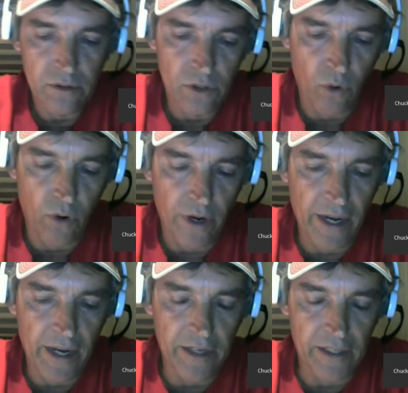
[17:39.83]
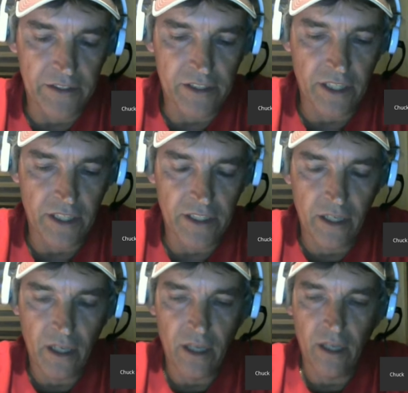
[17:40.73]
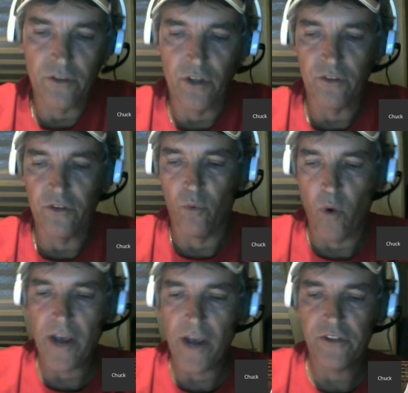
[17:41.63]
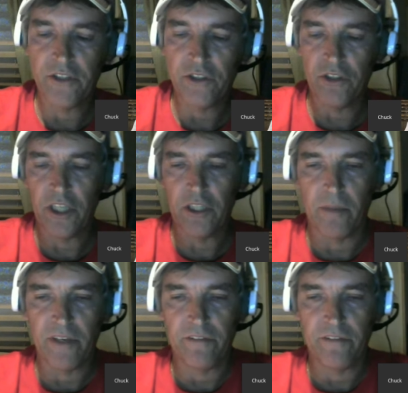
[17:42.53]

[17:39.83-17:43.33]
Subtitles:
ahead and see the way that you need to be